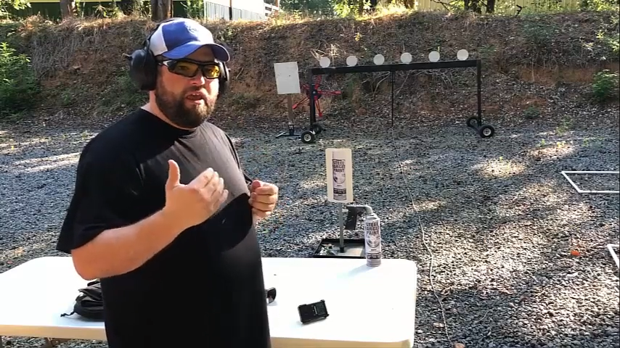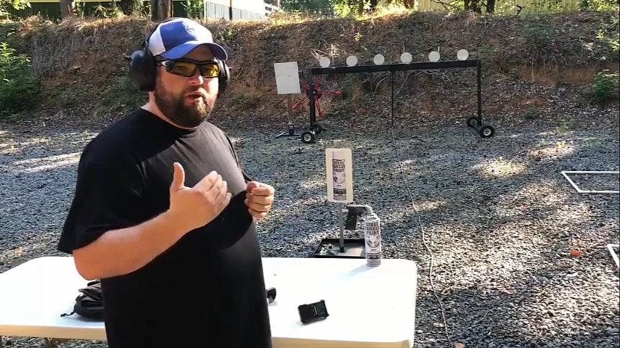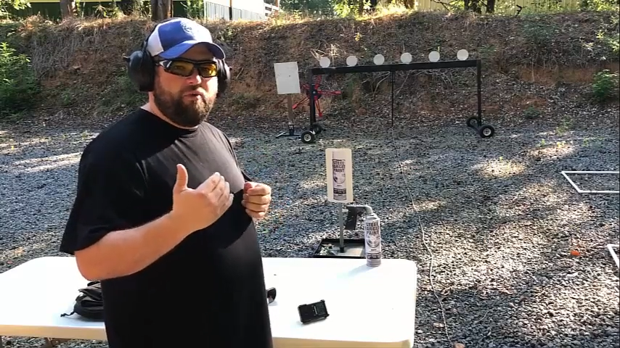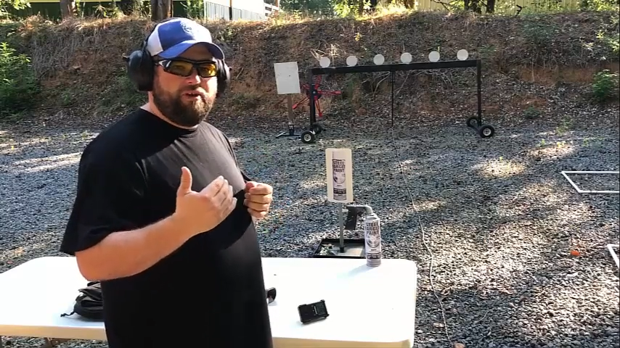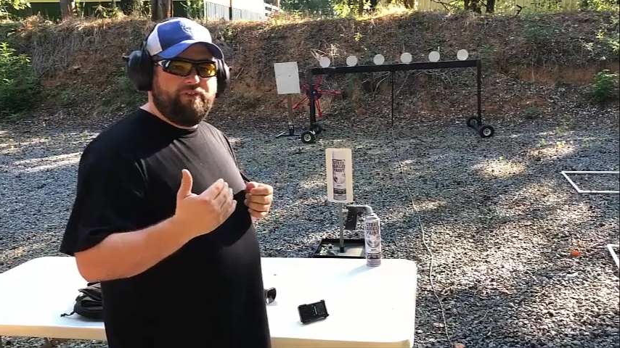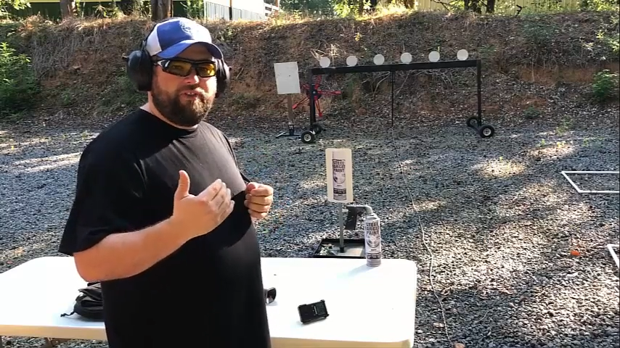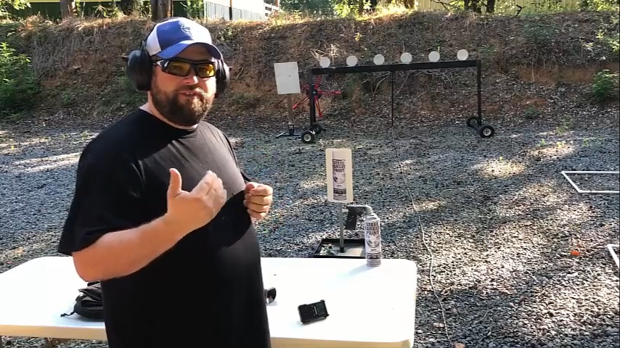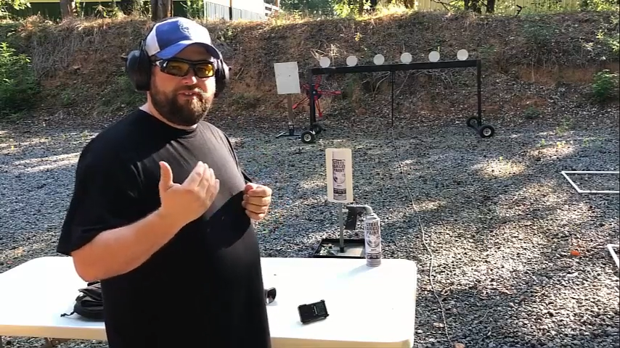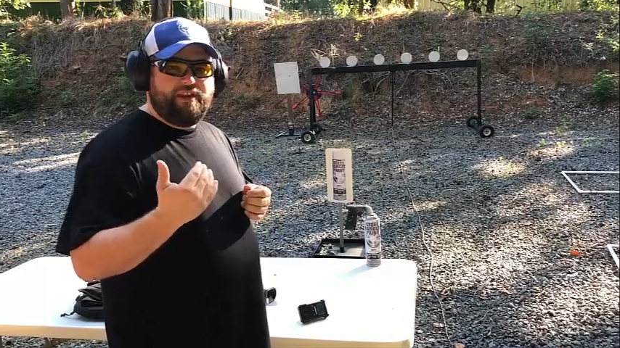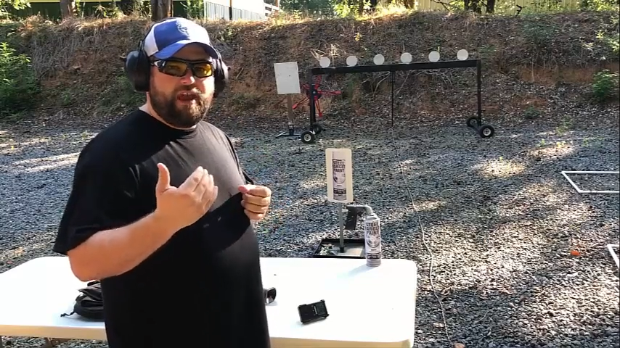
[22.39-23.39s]
And one of the
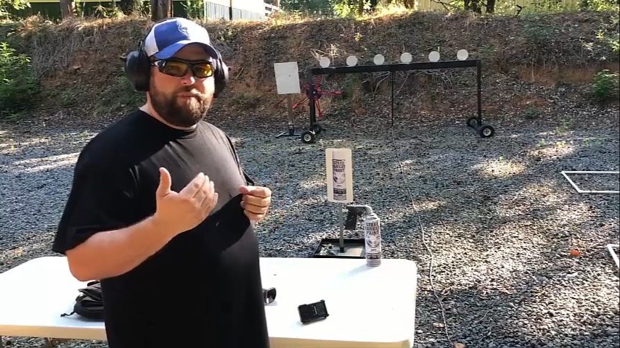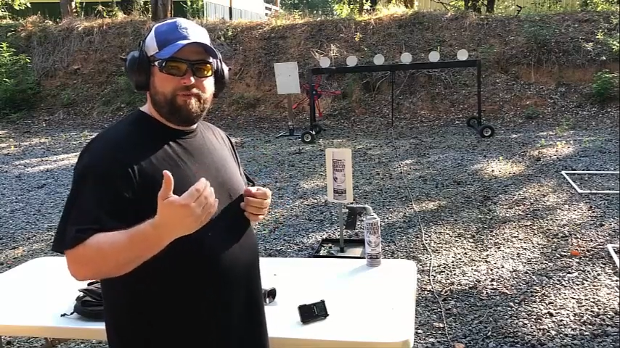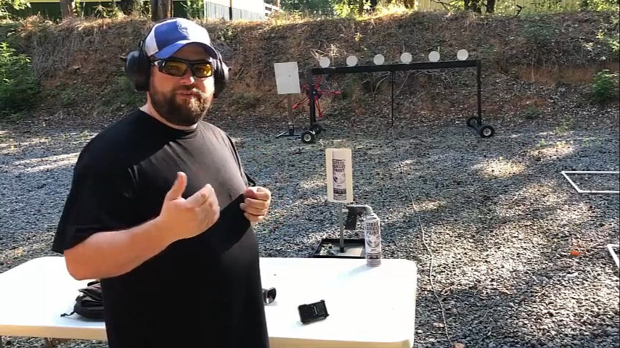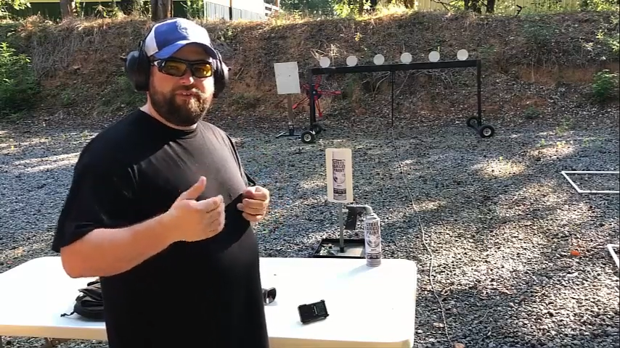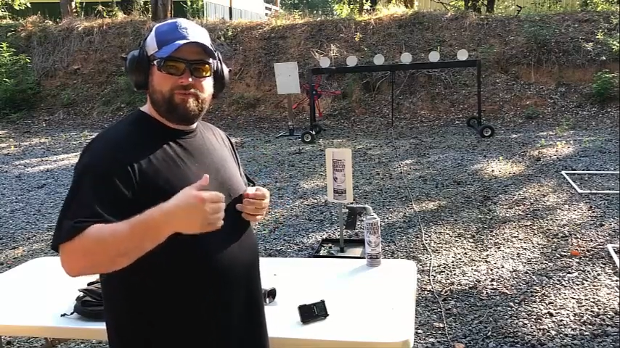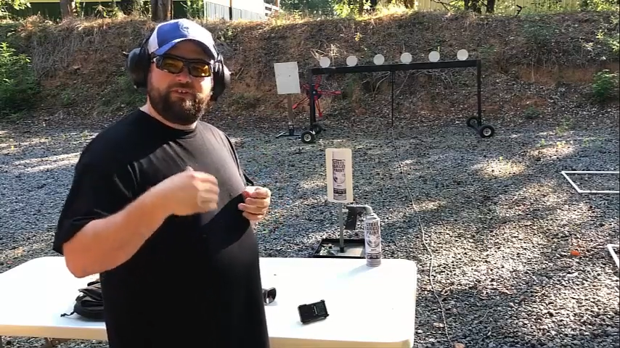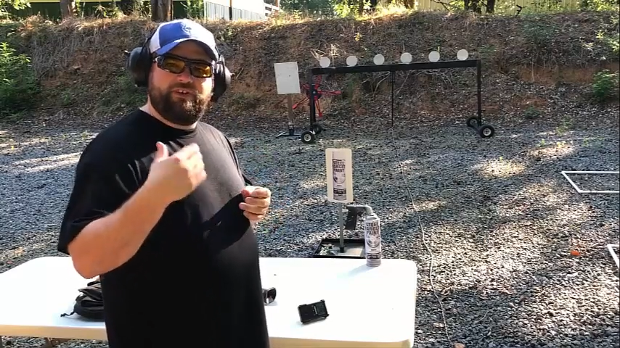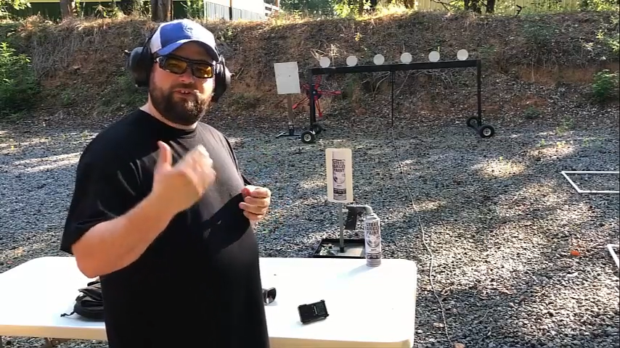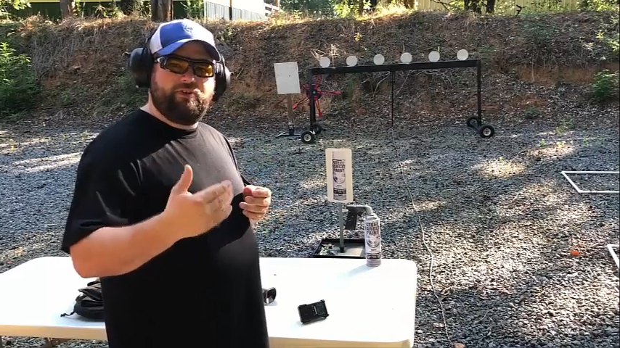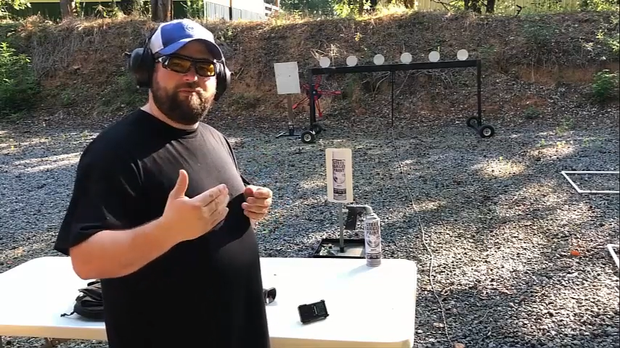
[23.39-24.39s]
things that happens is, because
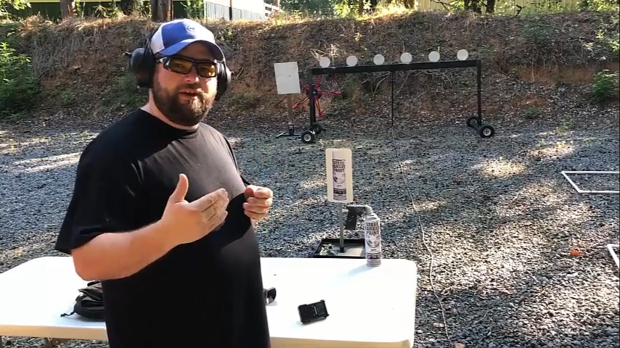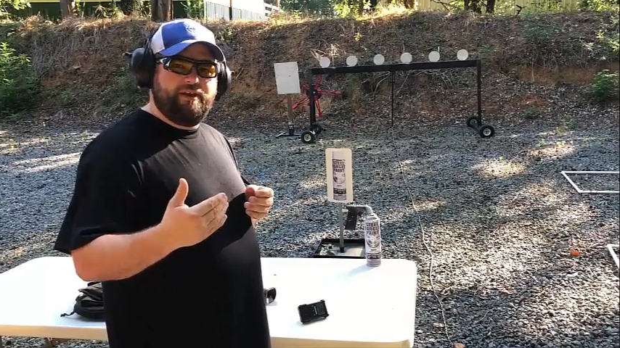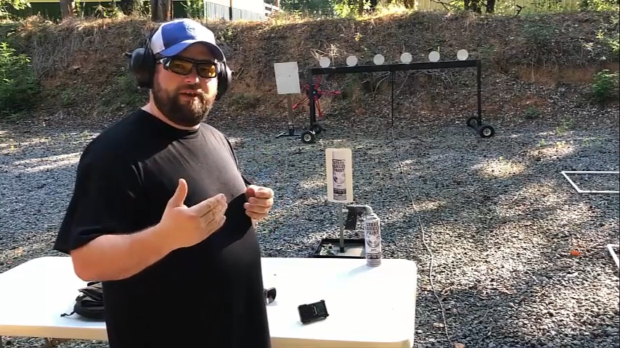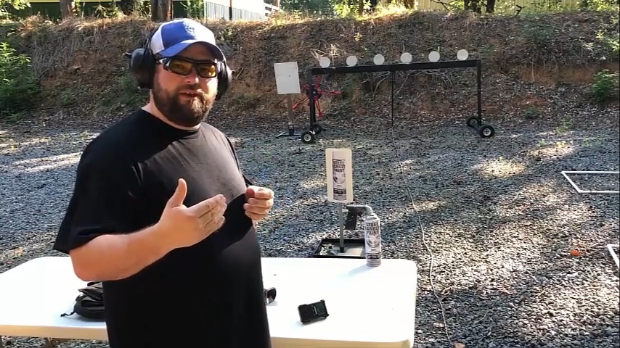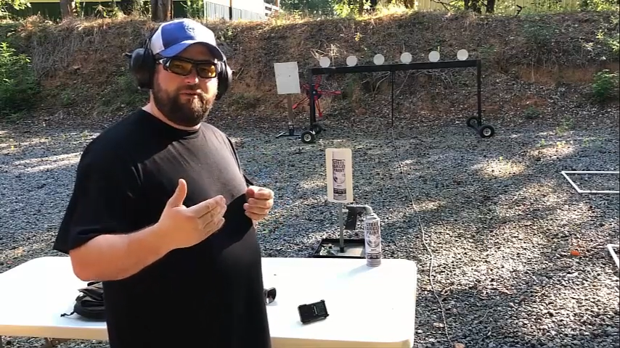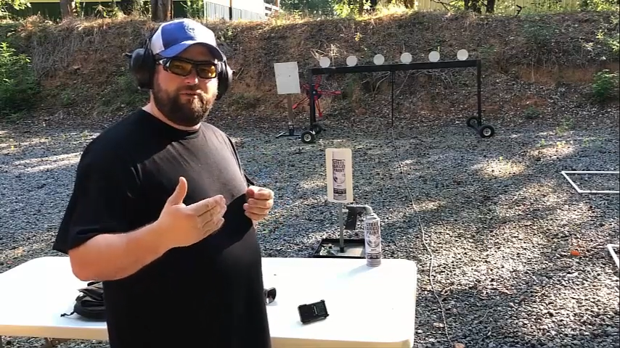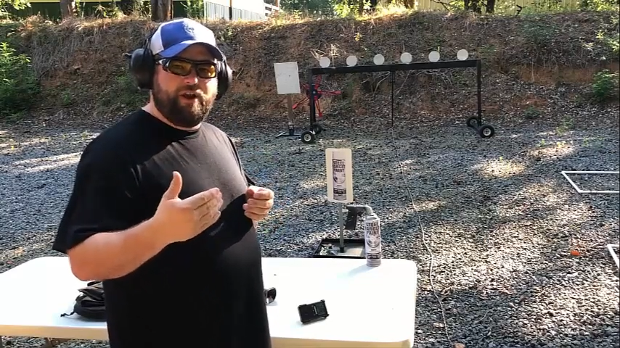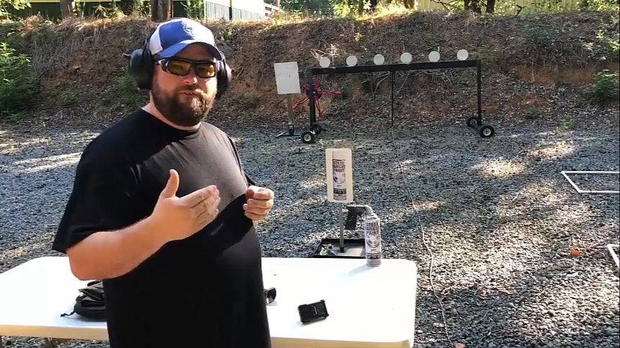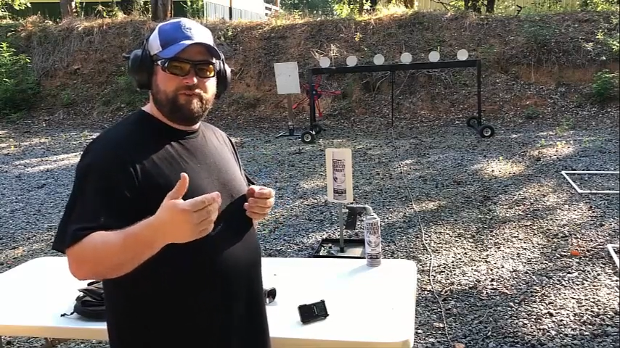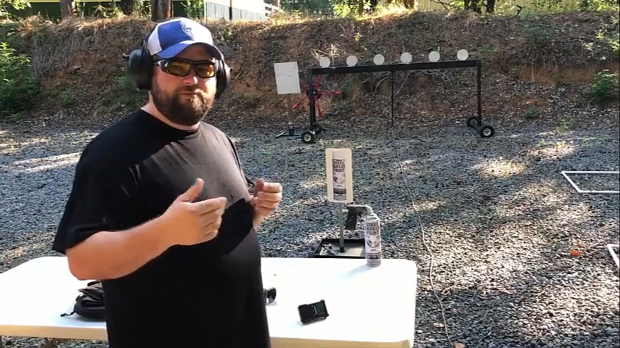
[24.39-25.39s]
I shoot my
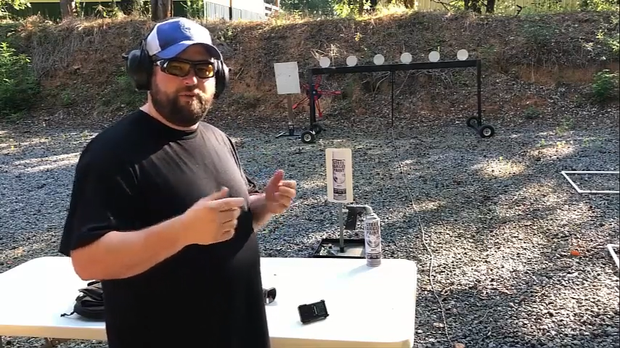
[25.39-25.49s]
rifles,